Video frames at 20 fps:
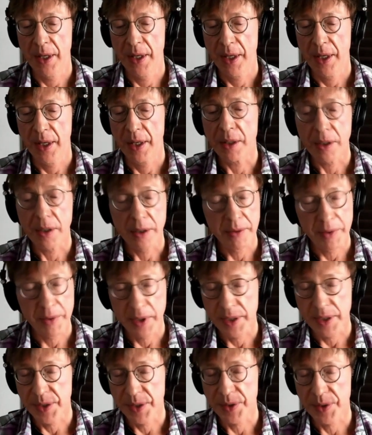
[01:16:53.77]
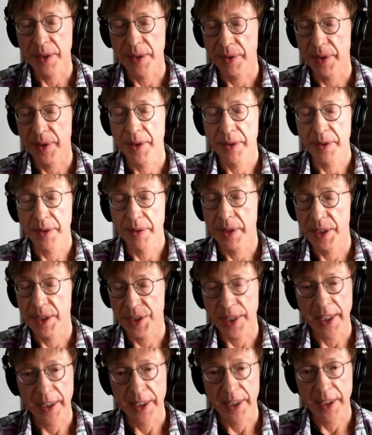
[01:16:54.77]
And all of us are going through
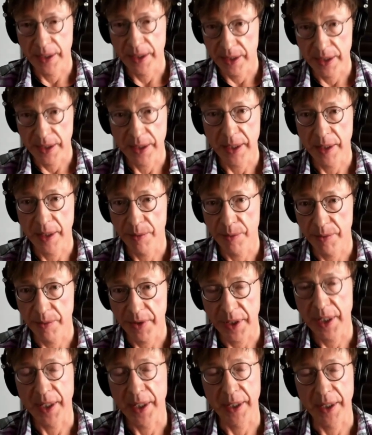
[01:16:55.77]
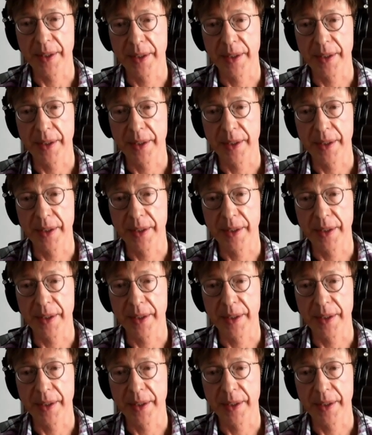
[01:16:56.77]
exactly the same thing.